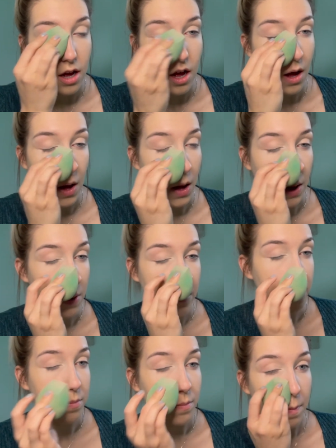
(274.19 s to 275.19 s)

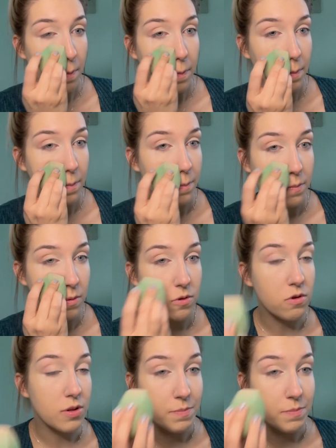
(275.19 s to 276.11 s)
well,